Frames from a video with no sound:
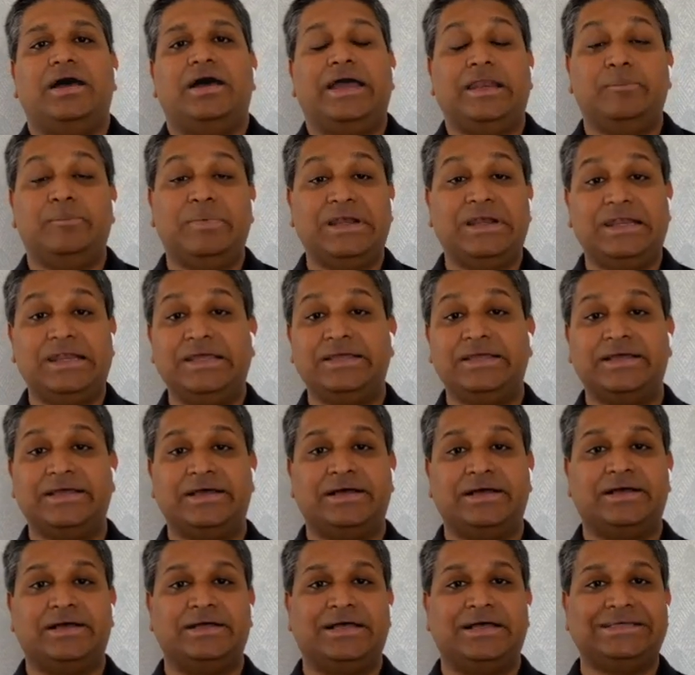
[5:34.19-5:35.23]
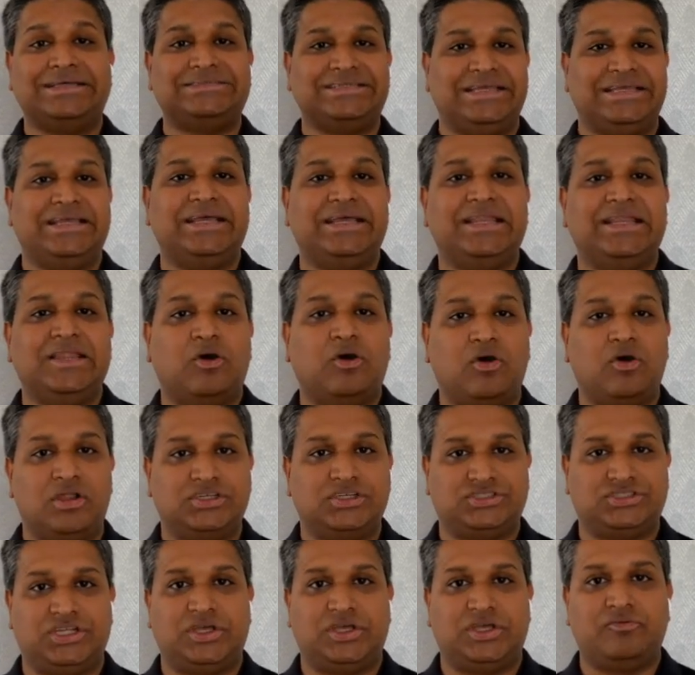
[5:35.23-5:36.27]
and building a single
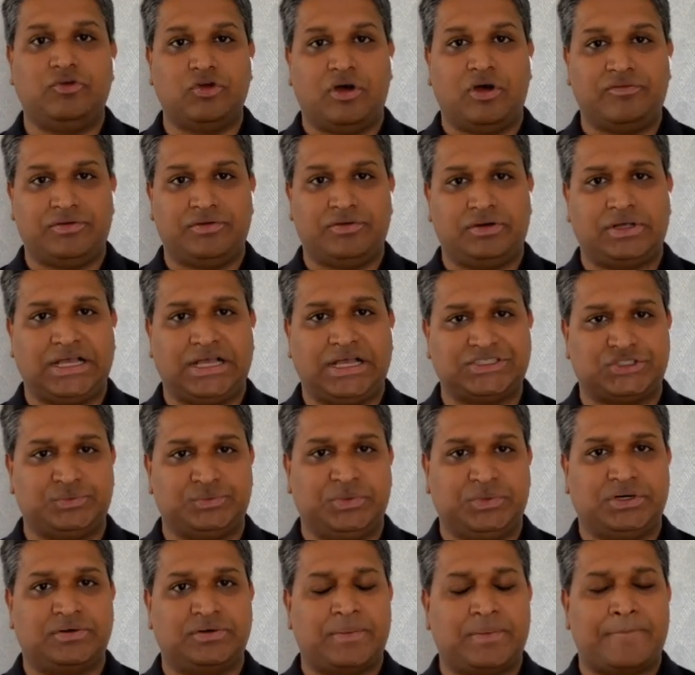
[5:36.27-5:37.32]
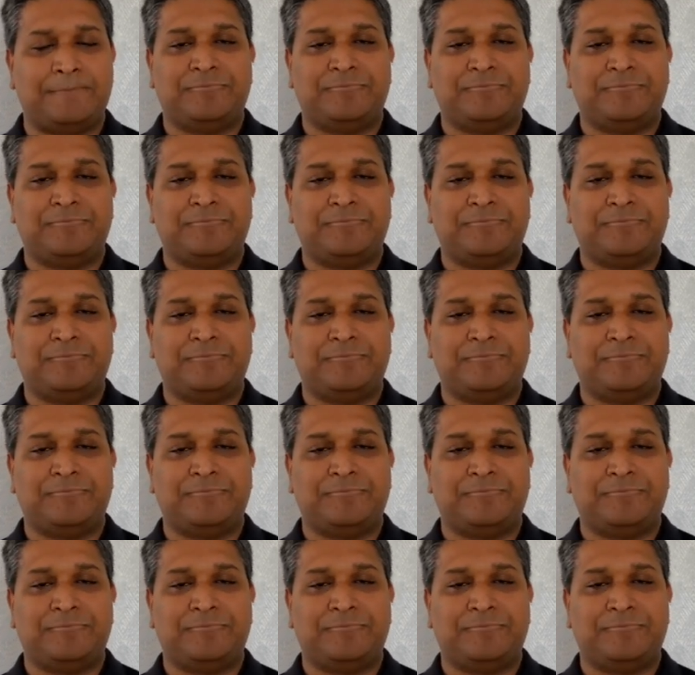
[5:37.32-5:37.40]
holistic view of your customer.